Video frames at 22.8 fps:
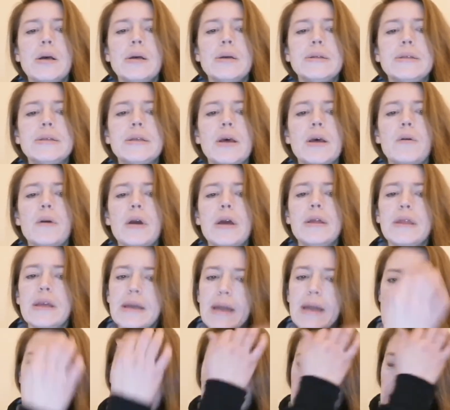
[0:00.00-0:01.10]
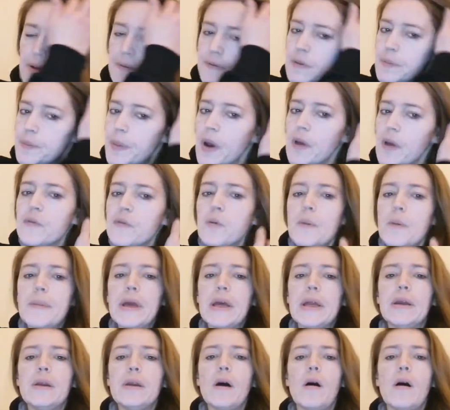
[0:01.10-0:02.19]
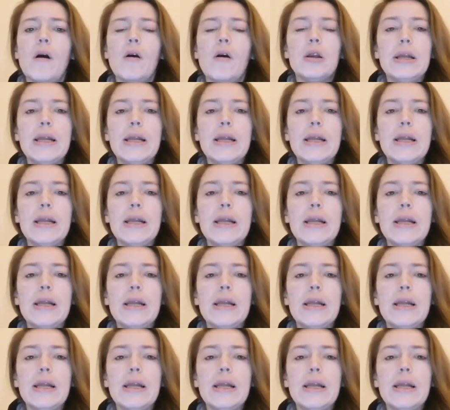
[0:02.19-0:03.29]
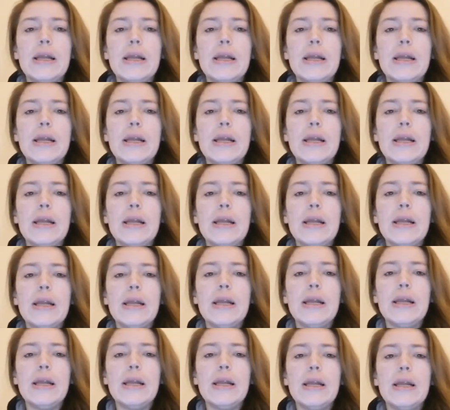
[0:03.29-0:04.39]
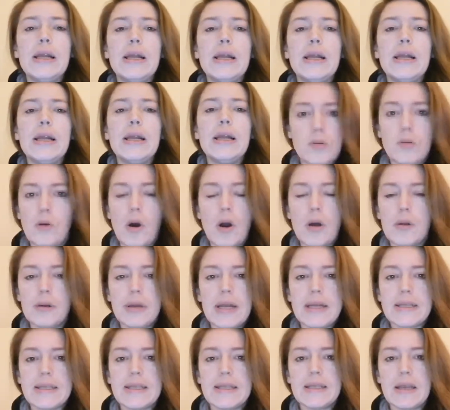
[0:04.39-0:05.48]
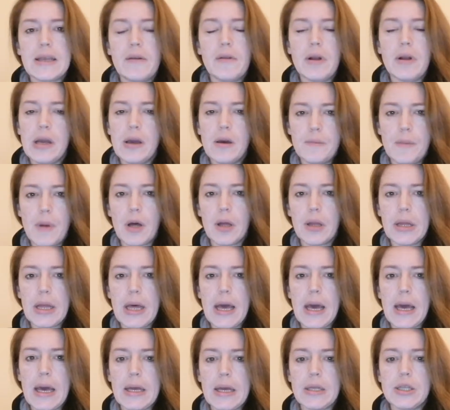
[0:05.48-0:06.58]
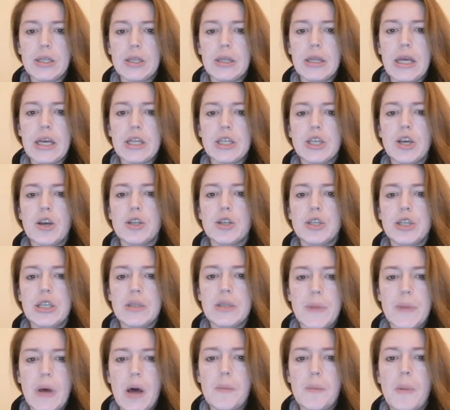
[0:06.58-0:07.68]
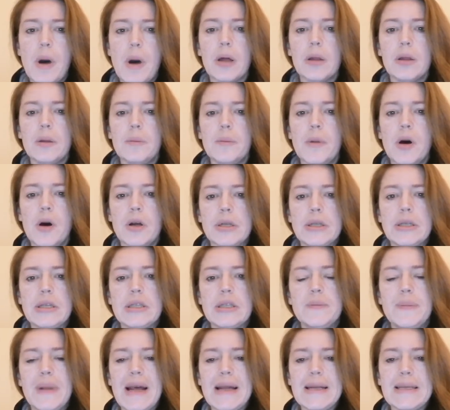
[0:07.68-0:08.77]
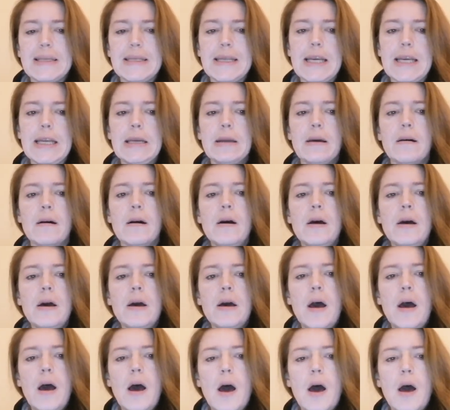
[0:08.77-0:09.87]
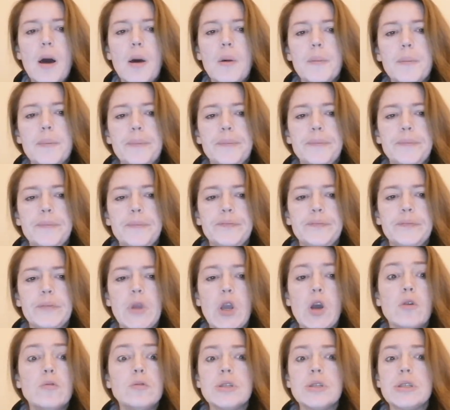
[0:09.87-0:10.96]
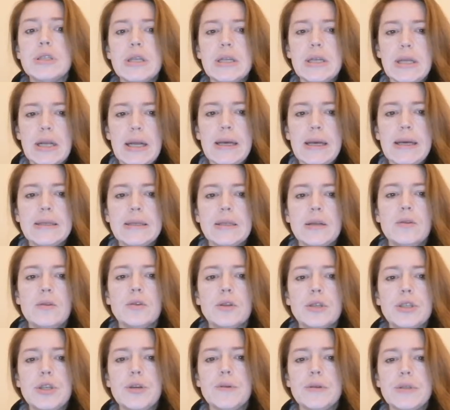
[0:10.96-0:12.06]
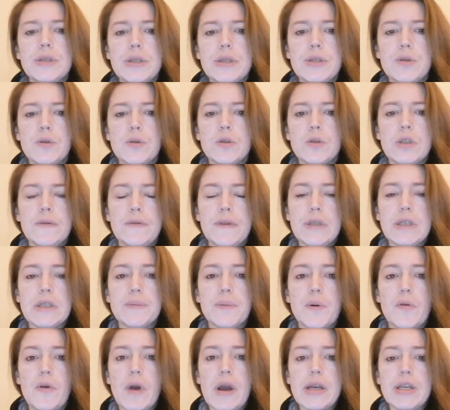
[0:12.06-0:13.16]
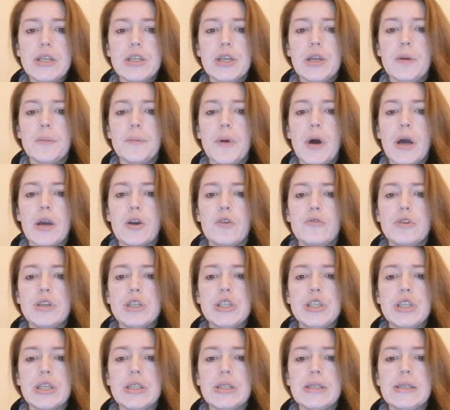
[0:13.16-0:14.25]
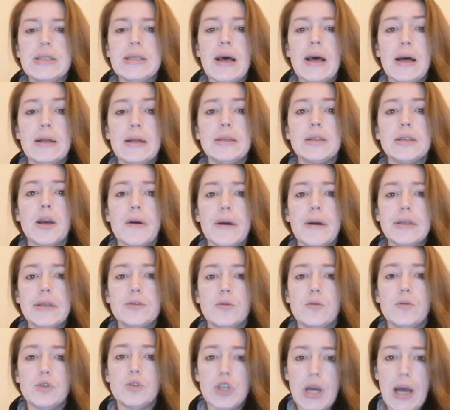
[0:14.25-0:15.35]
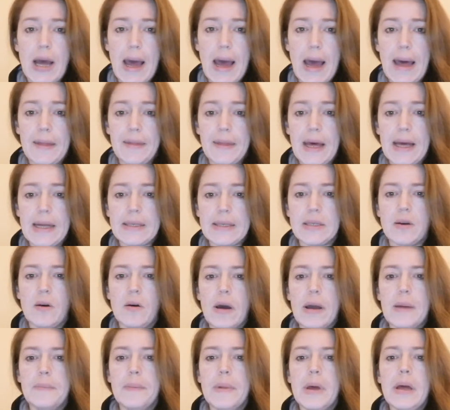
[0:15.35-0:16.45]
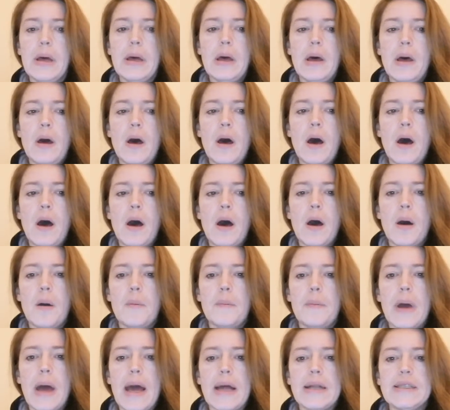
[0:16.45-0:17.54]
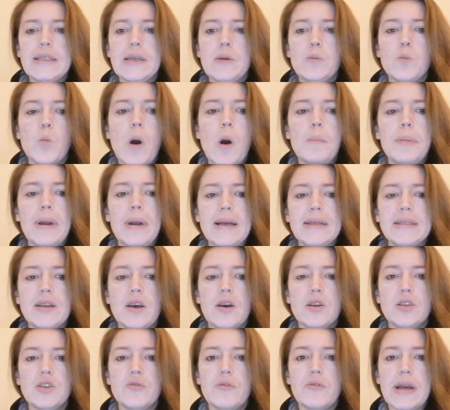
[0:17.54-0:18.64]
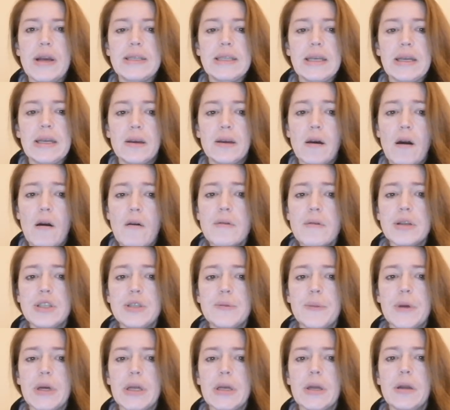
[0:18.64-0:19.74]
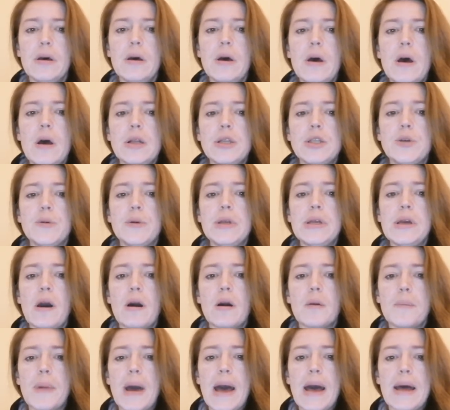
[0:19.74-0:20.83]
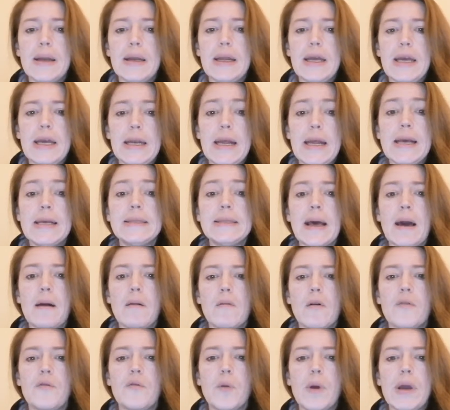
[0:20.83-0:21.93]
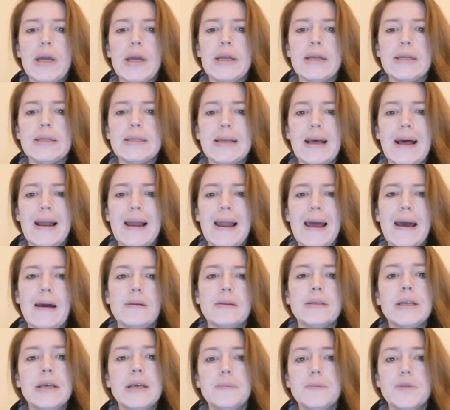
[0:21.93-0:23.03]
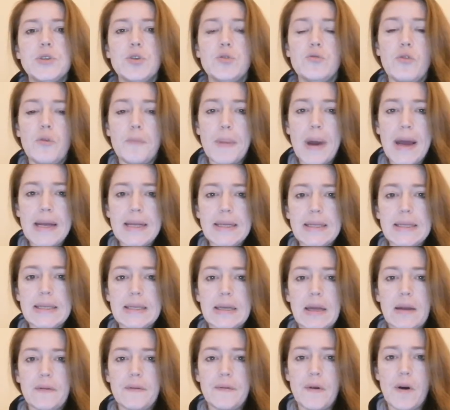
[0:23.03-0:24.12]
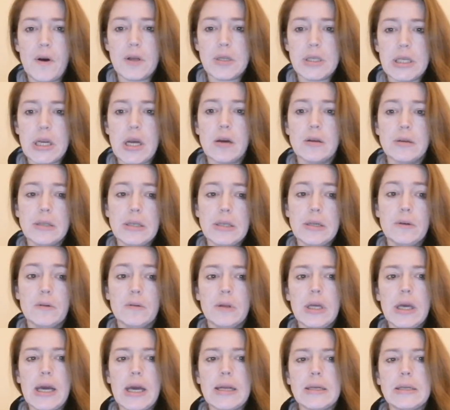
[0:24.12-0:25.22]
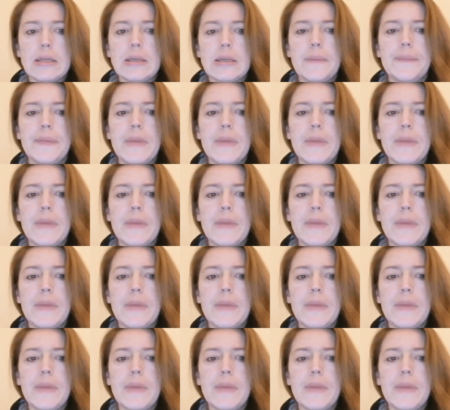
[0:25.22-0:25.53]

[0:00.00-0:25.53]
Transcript: So in the narratives, both women are leaders among the martyrs, not, not necessarily among their, their churches, but among the martyrs. Blandina um, constantly is looked to as a source of inspiration by Christians undergoing torture at that time. Um, and in one place, her direct encouragement to a young man in his hour of weakness allowed him to remain steadfast until the end.